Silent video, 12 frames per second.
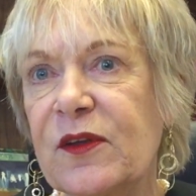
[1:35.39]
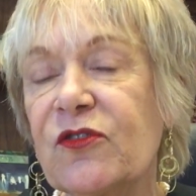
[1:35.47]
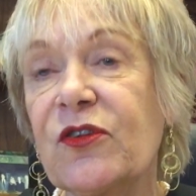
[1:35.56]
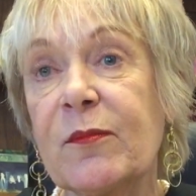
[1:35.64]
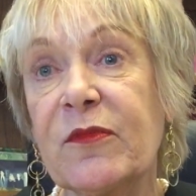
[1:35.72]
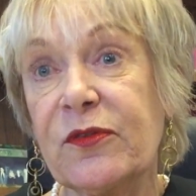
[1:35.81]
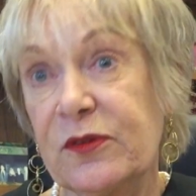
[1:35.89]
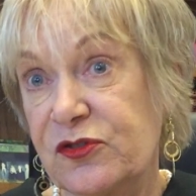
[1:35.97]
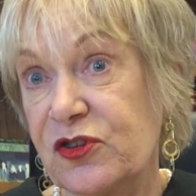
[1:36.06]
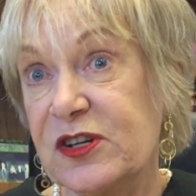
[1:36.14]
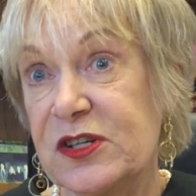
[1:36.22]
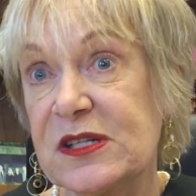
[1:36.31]
that some of the
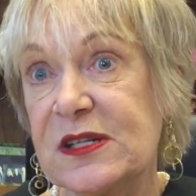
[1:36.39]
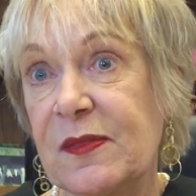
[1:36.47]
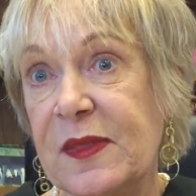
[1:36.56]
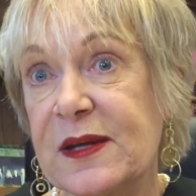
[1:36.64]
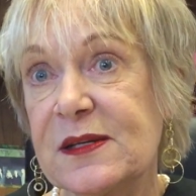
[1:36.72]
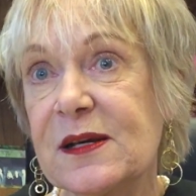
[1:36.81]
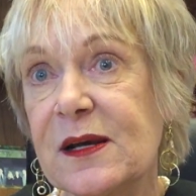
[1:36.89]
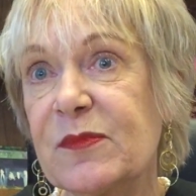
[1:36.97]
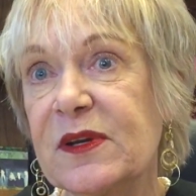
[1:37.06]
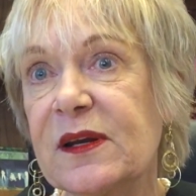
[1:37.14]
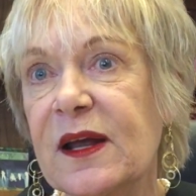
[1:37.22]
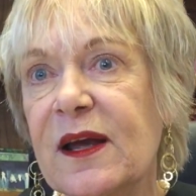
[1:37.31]
judges at that time
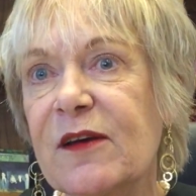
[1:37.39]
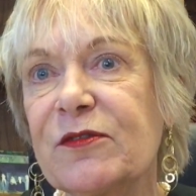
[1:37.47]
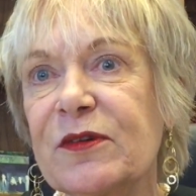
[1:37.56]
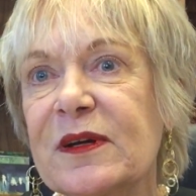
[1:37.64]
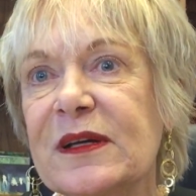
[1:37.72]
did have.